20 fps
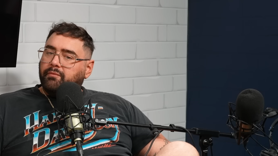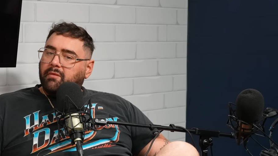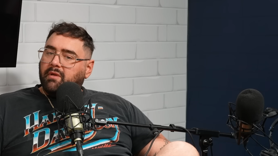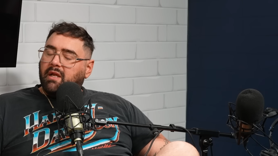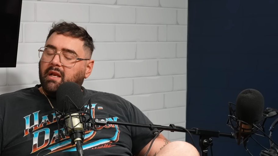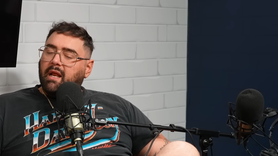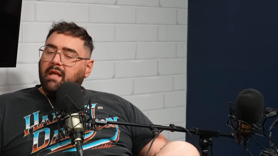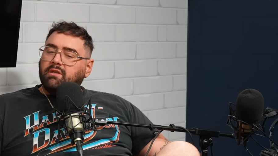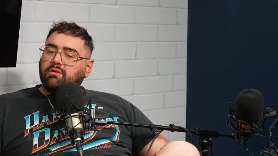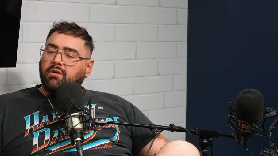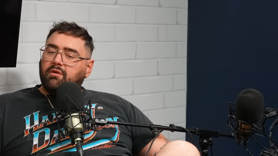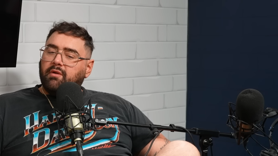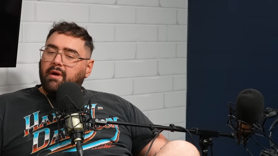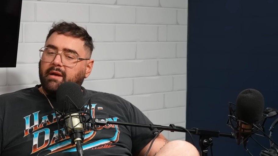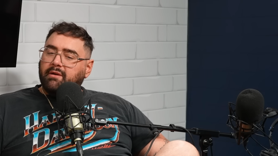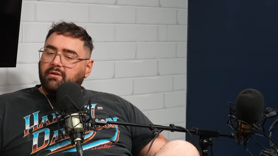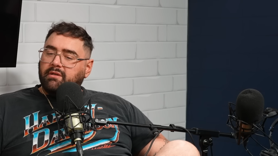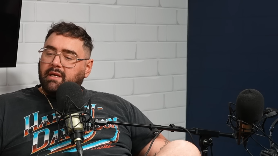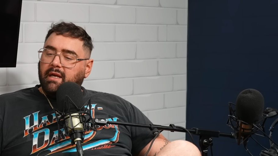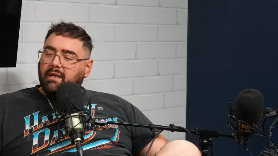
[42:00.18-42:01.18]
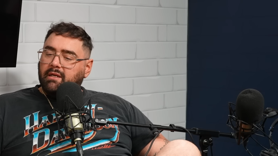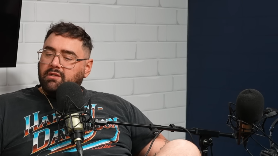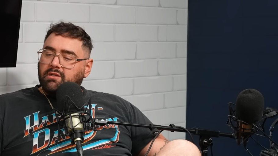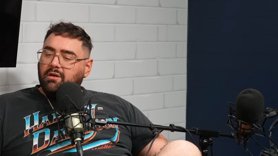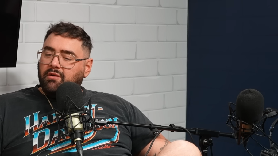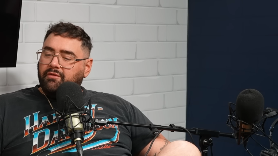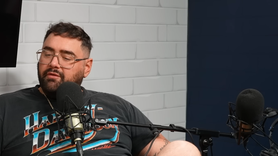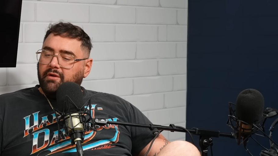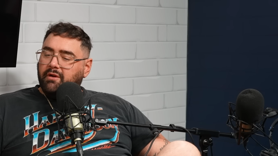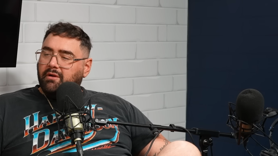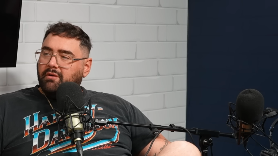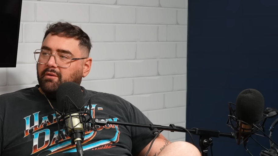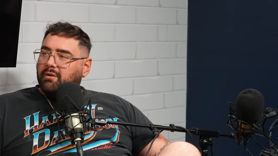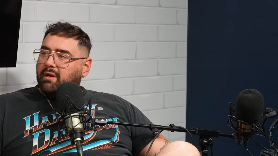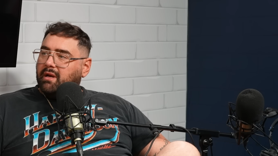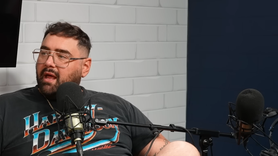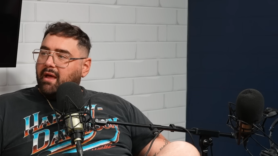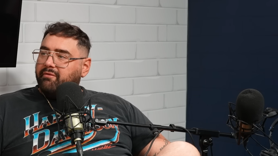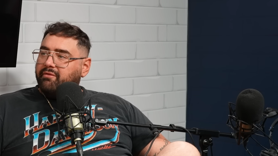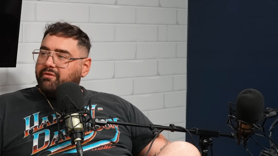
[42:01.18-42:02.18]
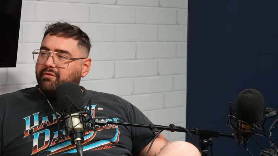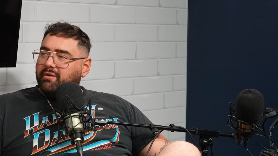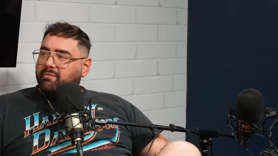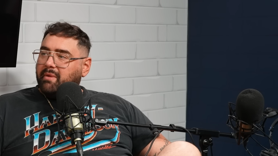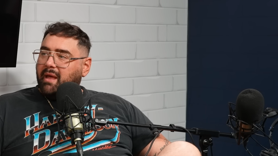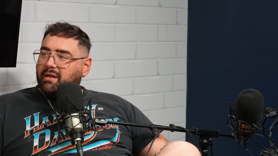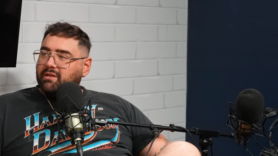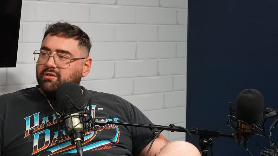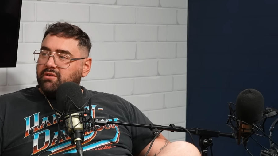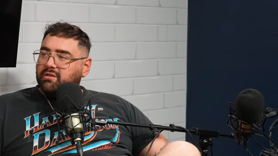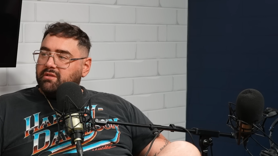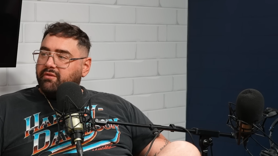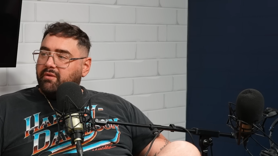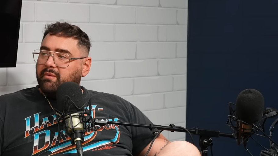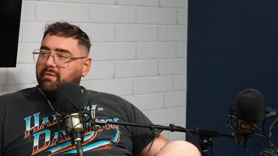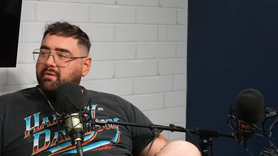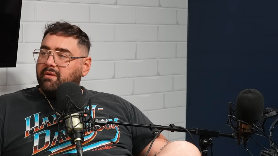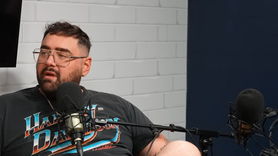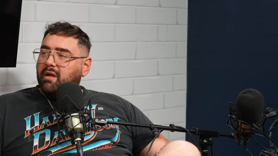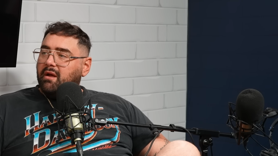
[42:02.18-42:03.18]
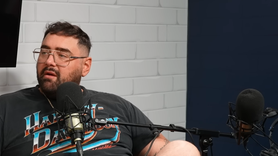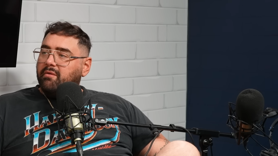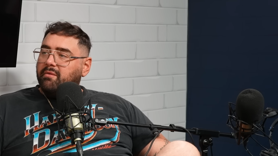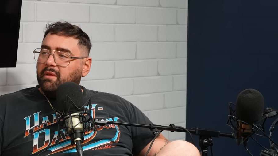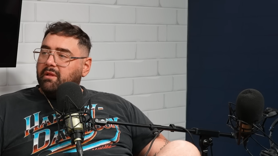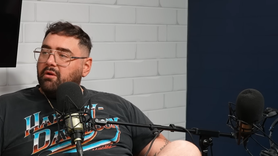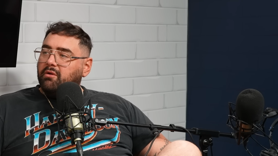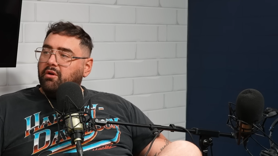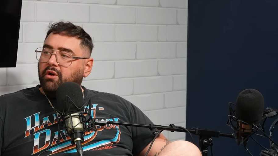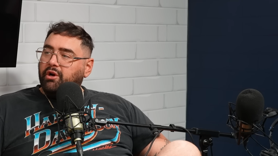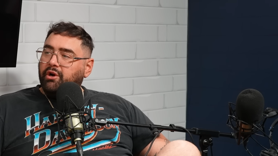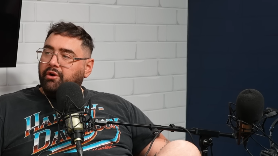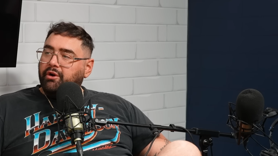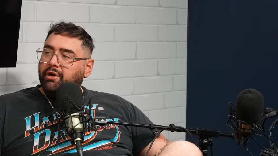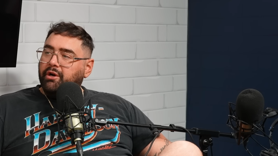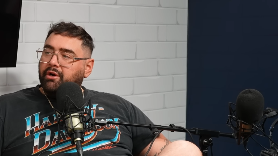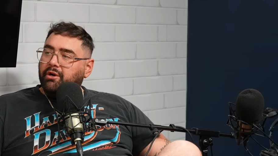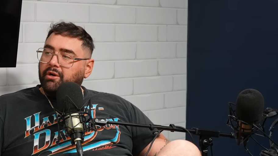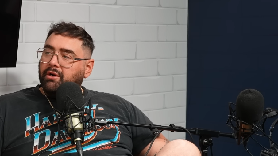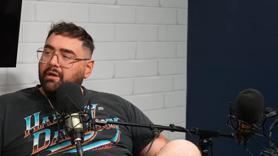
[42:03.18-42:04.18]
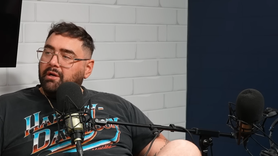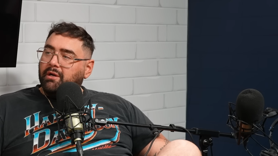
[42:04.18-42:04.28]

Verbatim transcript: Can I do a Grindr dating show for you and have three bachelors from the from the local area?